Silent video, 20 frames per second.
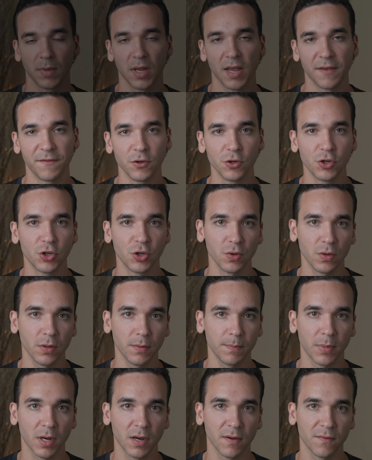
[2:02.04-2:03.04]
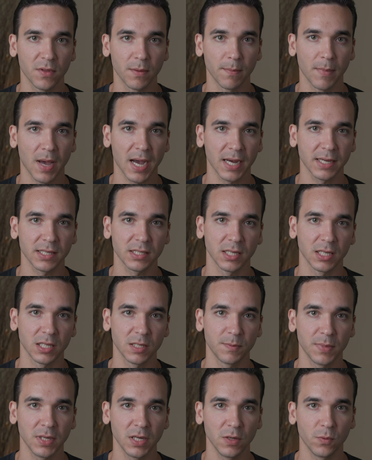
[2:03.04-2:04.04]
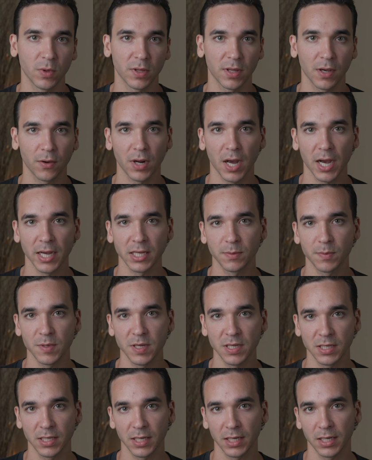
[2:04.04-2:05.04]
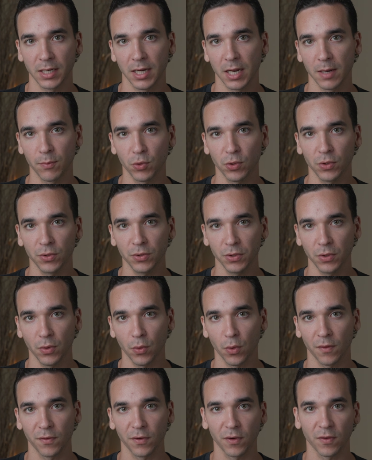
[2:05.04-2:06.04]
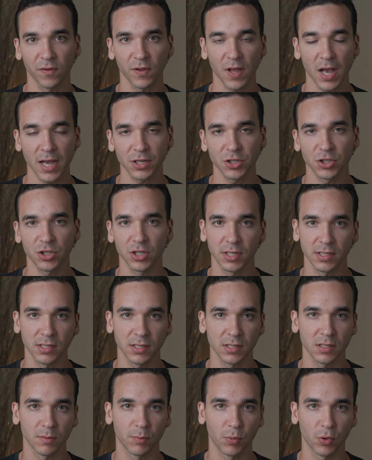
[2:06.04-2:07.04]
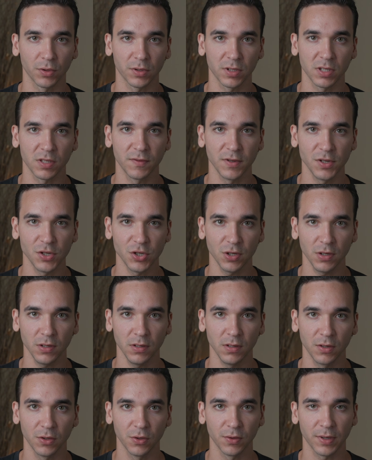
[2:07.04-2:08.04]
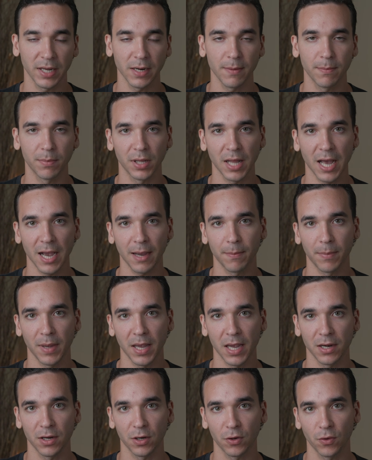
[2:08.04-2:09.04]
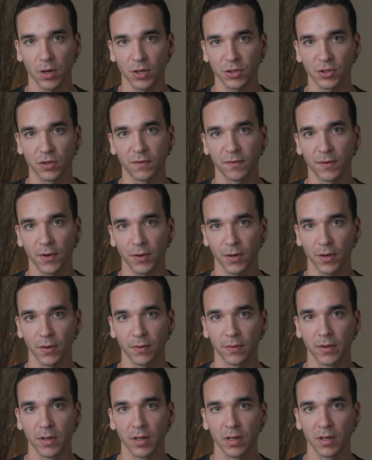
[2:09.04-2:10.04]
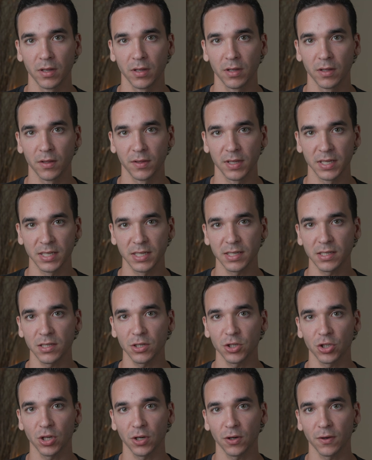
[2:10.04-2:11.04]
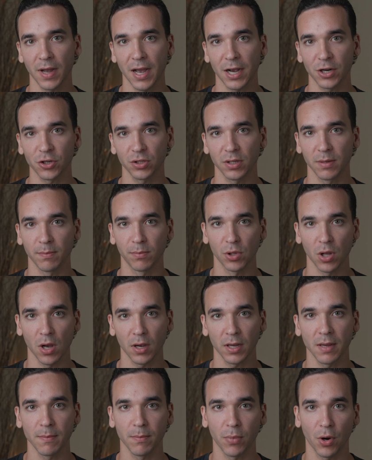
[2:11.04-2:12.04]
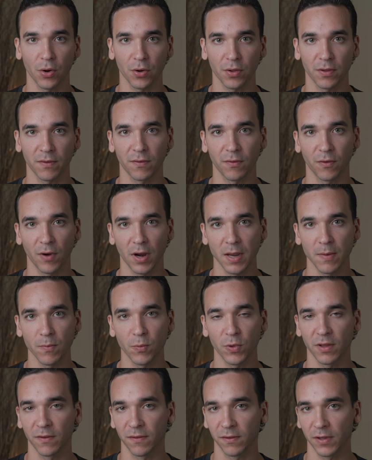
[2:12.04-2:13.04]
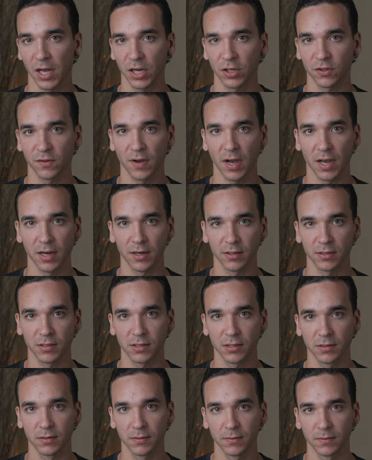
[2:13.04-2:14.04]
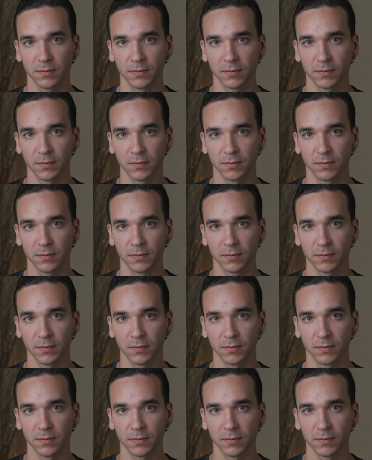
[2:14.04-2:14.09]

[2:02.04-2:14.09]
If you shoot above the max sync speed without high-speed sync enabled, or if your flash doesn't support this feature, you'll get a black band across your photo. This is the shutter actually blocking part of the frame when the flash fires.